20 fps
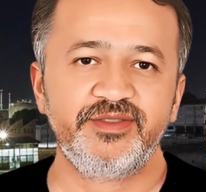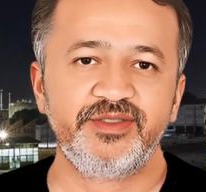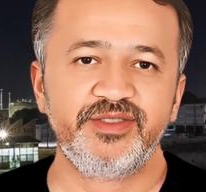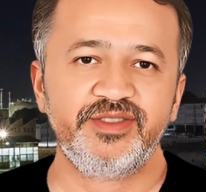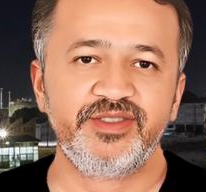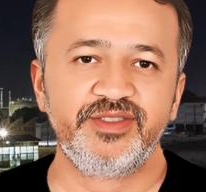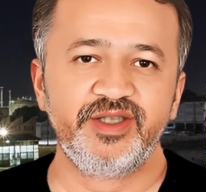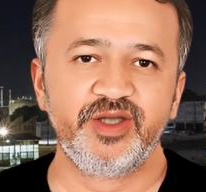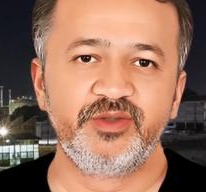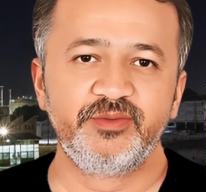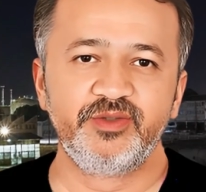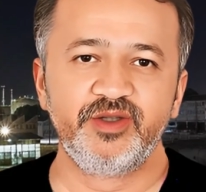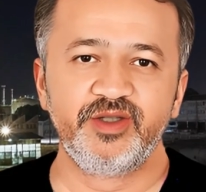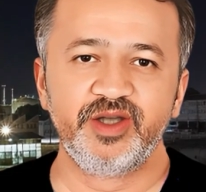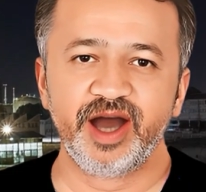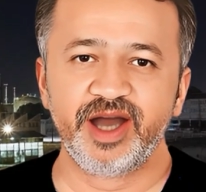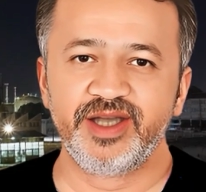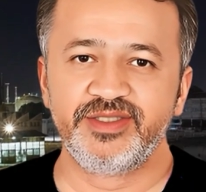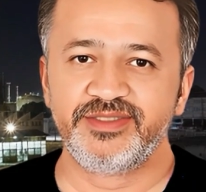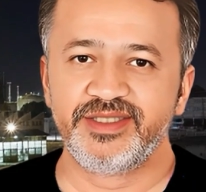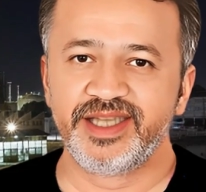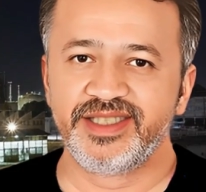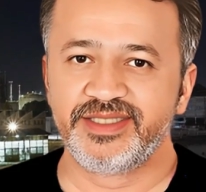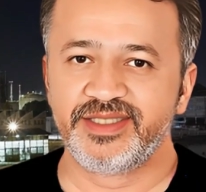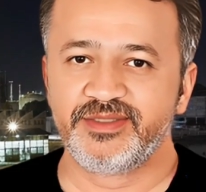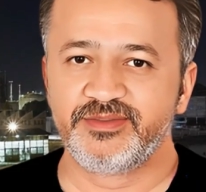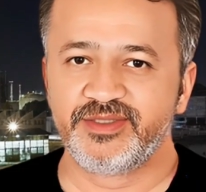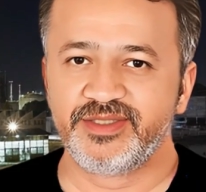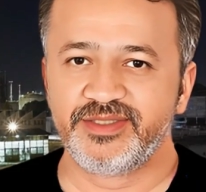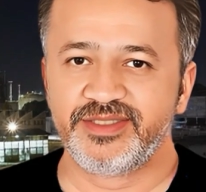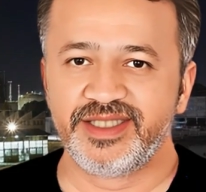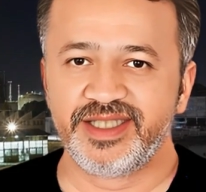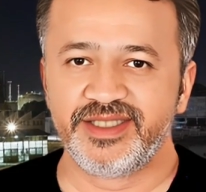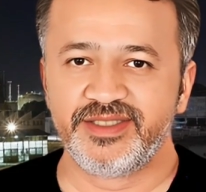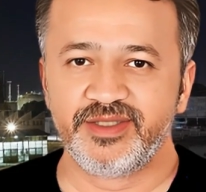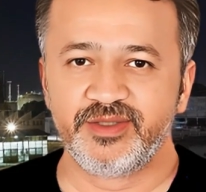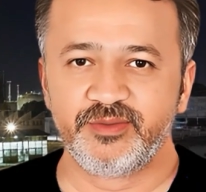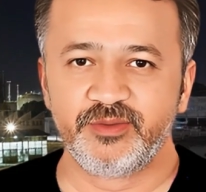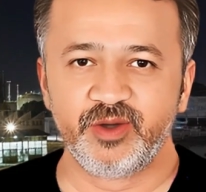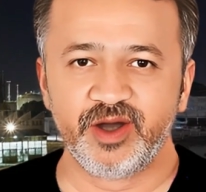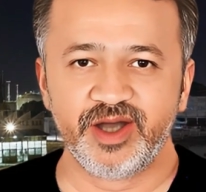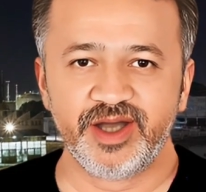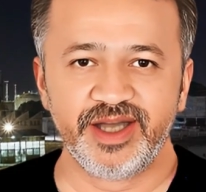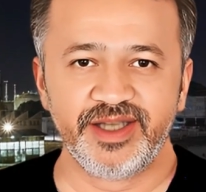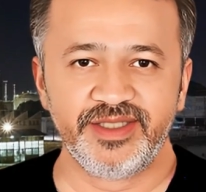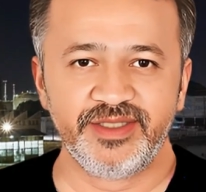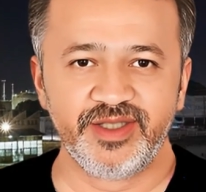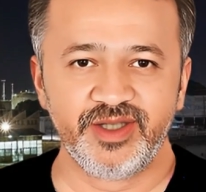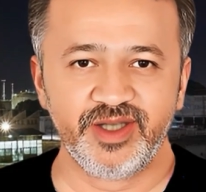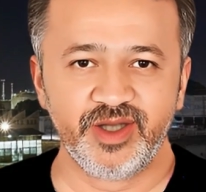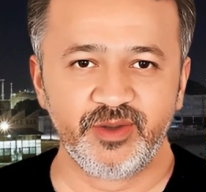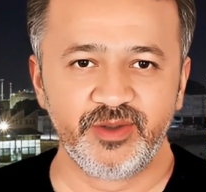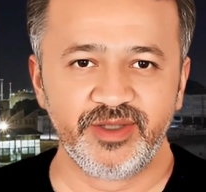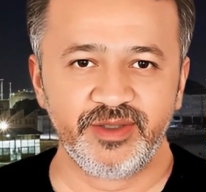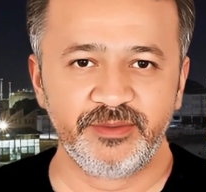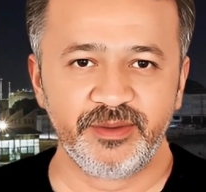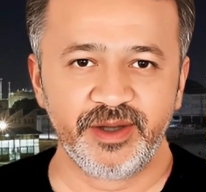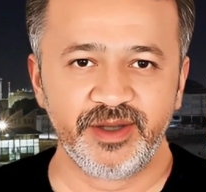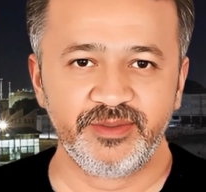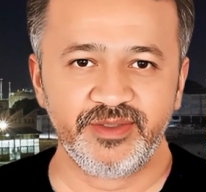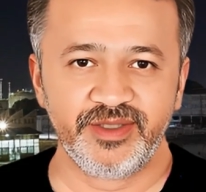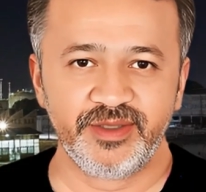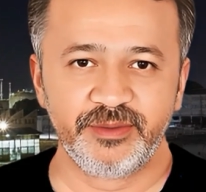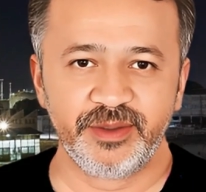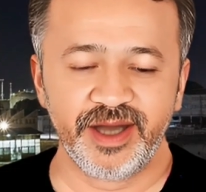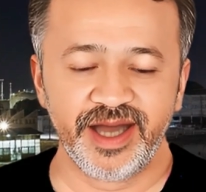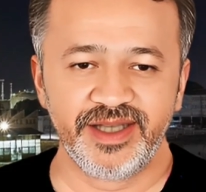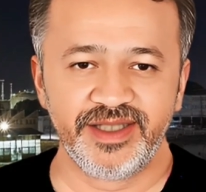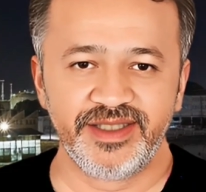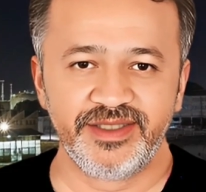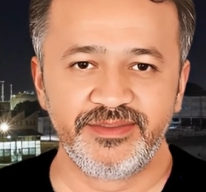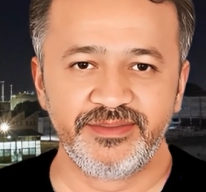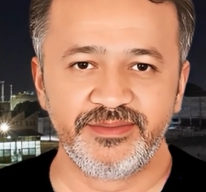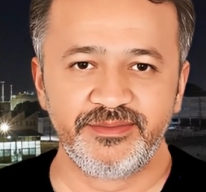The sulfur content of the diesel product goes above spec.